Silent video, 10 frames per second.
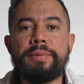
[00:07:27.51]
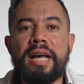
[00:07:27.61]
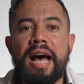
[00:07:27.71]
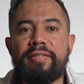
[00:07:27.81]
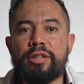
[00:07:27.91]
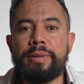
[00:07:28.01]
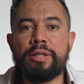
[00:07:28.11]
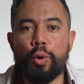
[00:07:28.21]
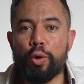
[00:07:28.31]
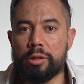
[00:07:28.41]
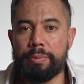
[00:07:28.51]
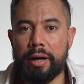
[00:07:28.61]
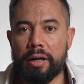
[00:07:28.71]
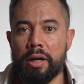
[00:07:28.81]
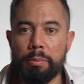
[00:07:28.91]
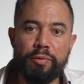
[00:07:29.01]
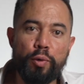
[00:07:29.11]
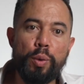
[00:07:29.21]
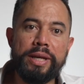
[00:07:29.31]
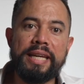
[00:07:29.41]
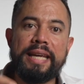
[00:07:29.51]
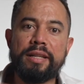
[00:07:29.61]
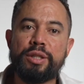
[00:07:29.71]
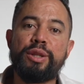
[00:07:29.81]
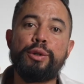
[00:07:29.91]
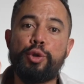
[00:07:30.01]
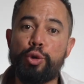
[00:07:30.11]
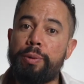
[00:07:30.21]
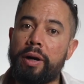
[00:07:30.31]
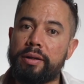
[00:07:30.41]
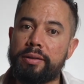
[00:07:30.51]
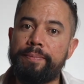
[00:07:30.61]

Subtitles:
have to be talked about before we can get to the do part.